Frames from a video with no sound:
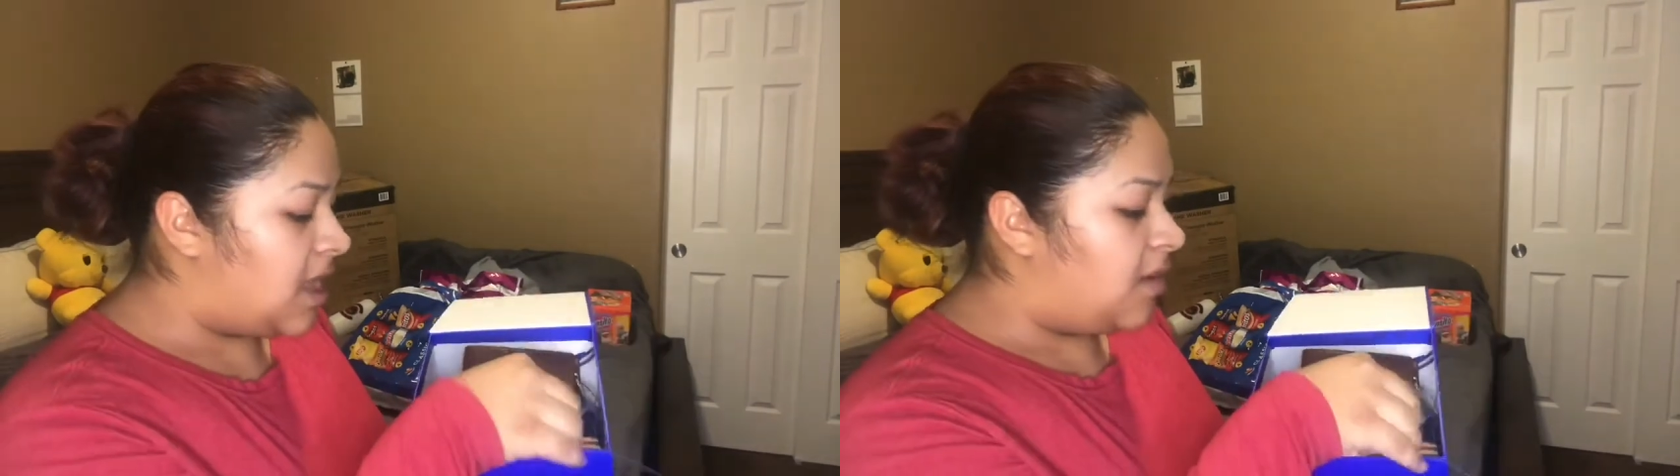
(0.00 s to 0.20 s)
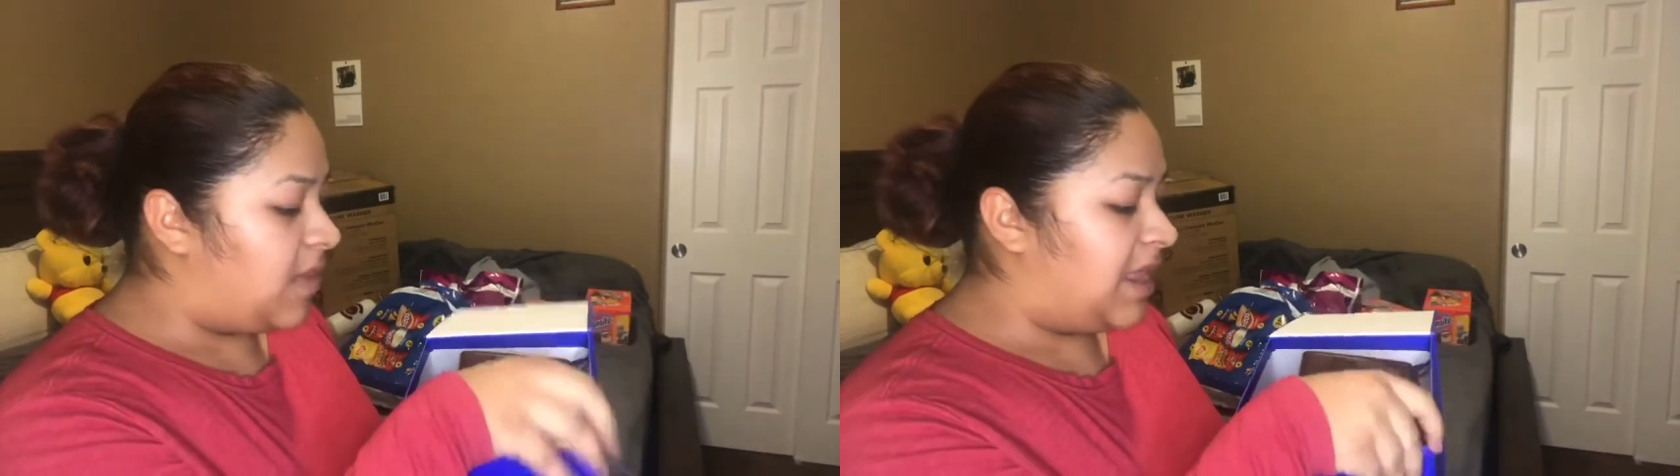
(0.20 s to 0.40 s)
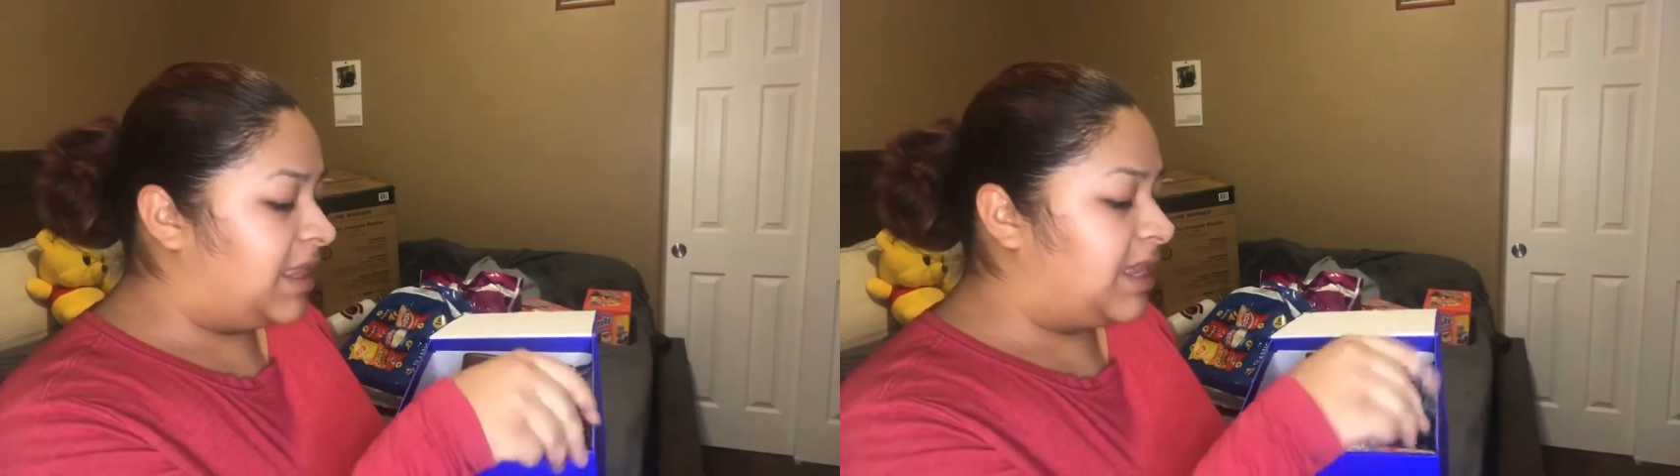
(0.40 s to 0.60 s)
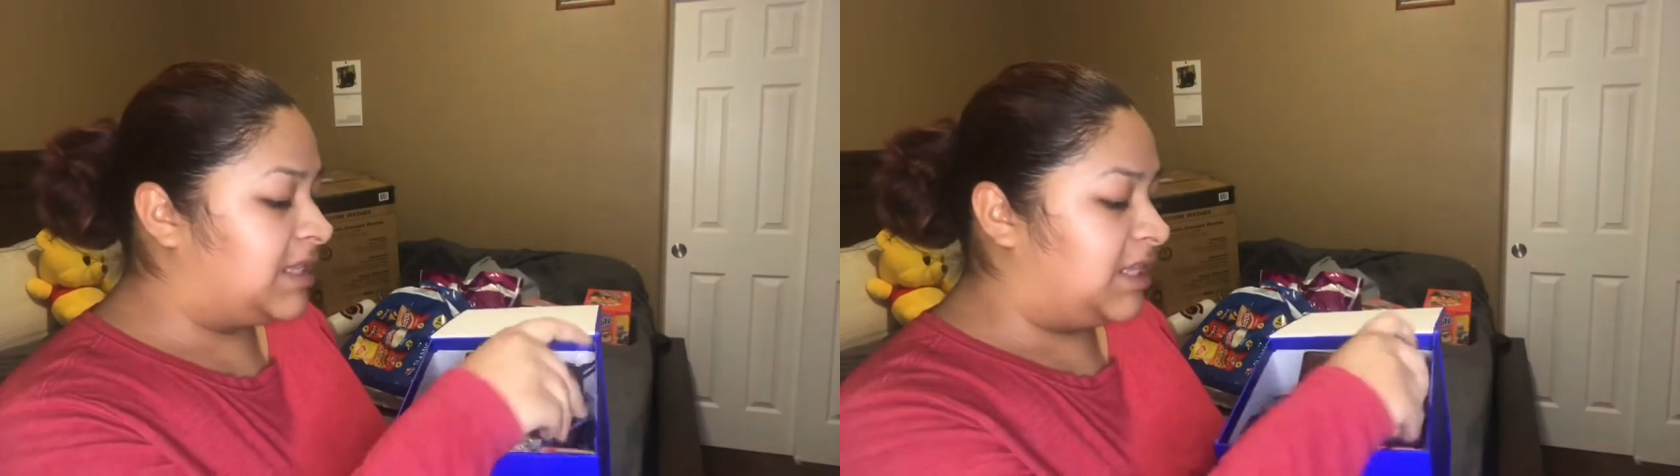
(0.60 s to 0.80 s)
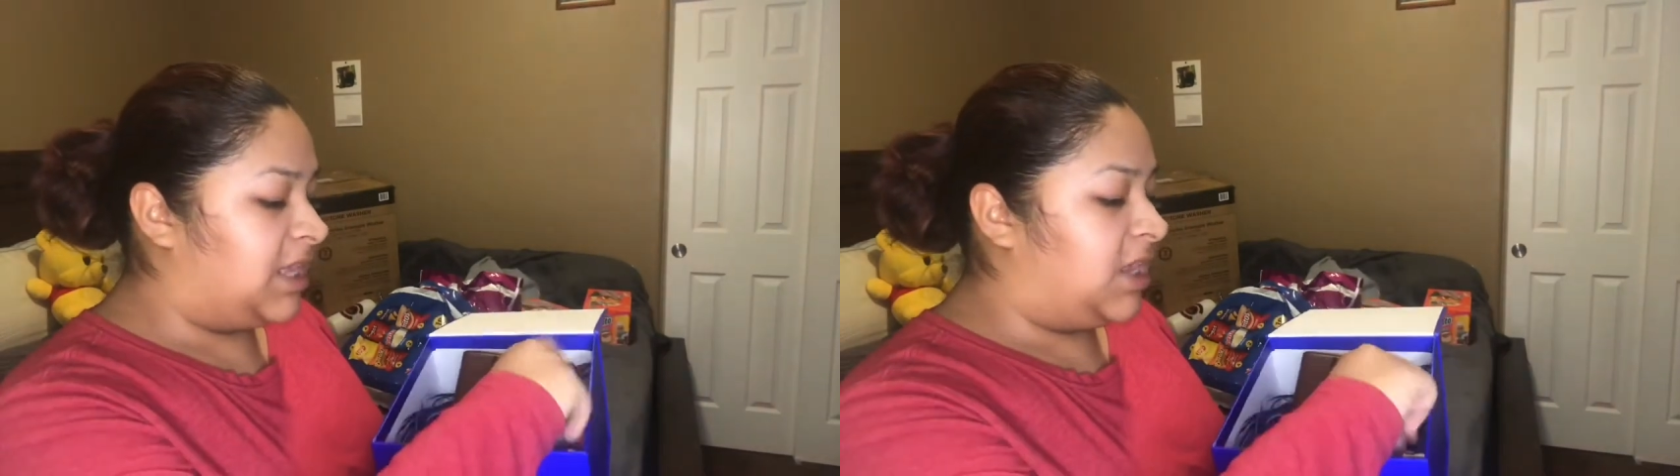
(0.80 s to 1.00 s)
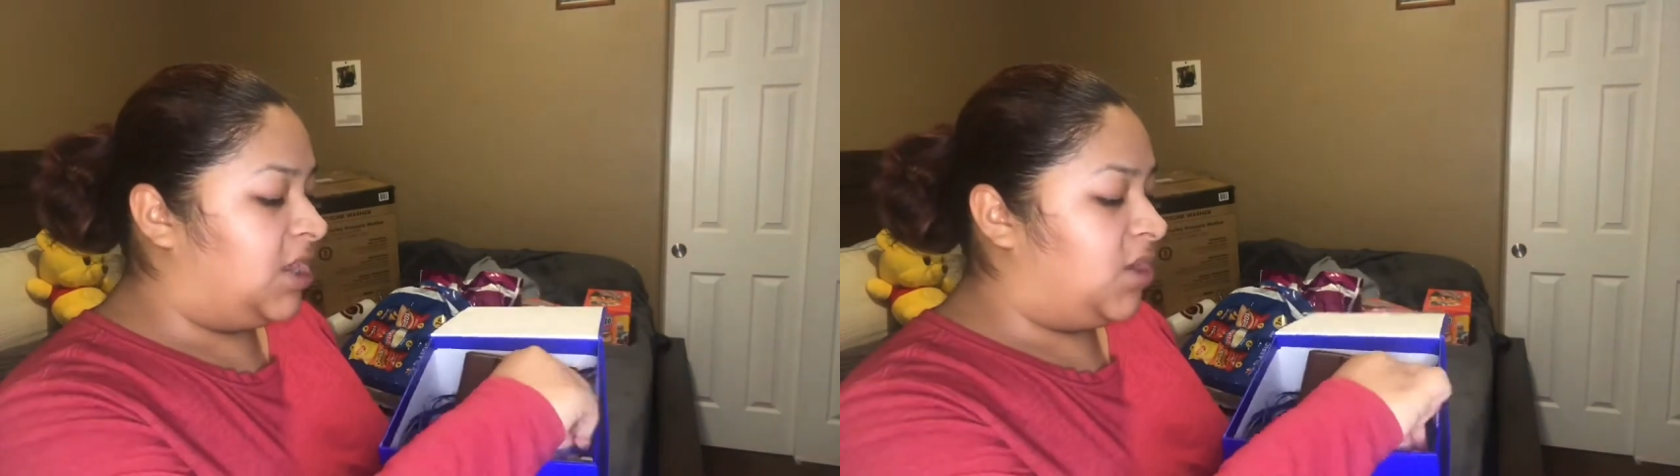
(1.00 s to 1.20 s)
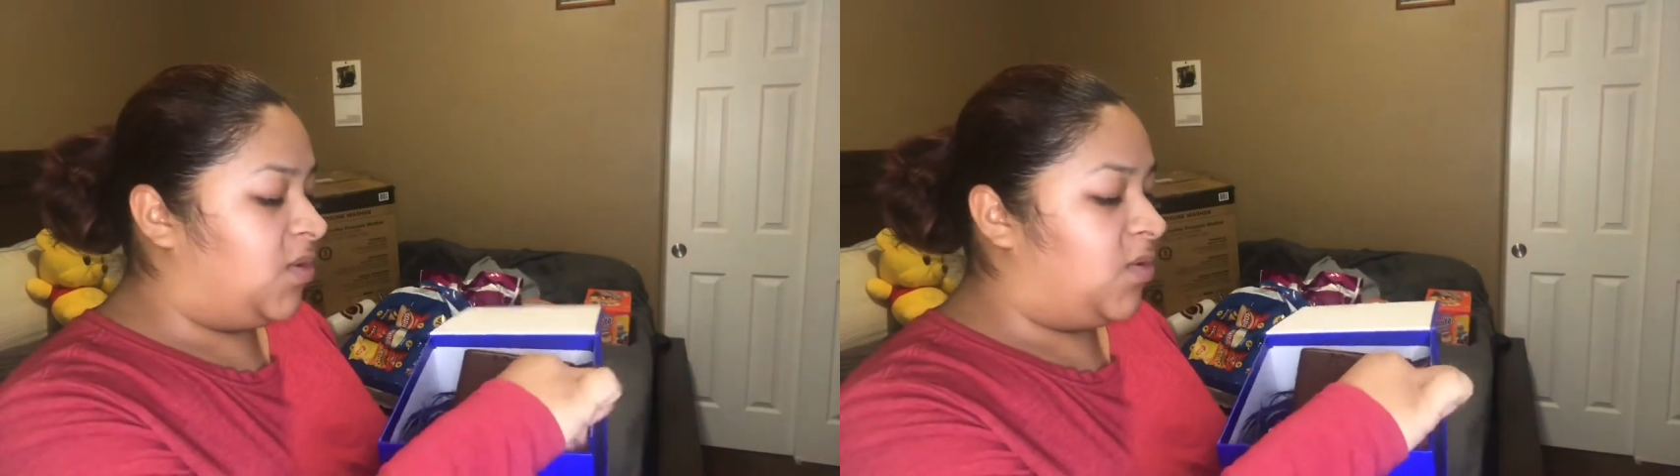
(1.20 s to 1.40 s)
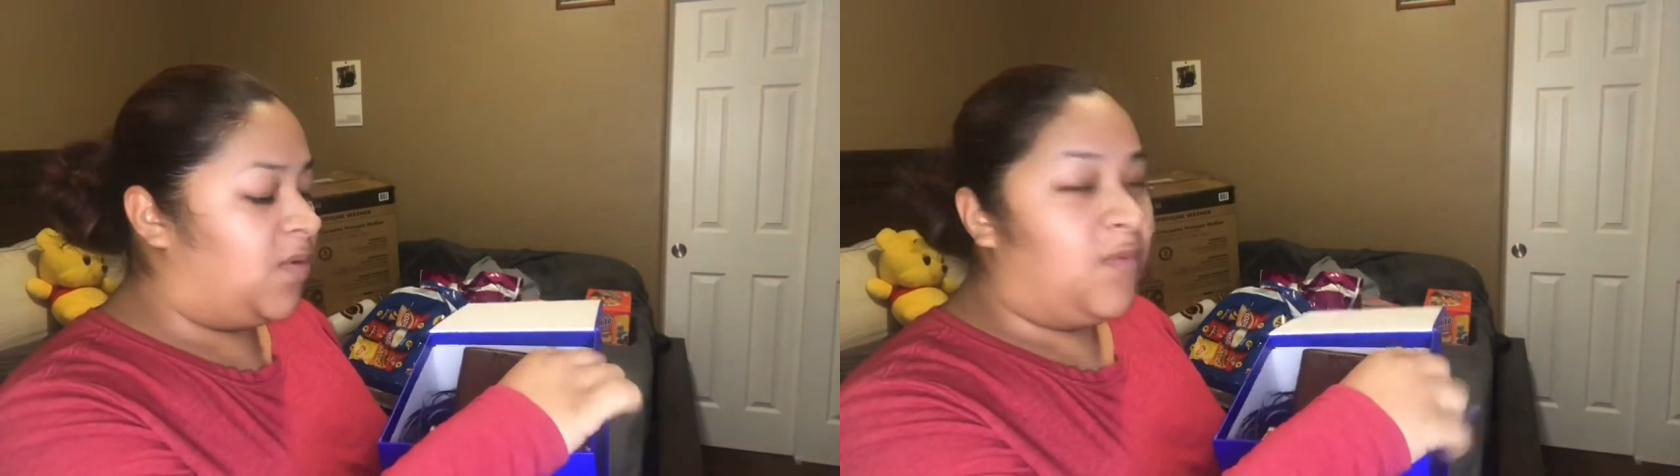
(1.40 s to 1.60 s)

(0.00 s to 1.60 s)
but I think it's cute,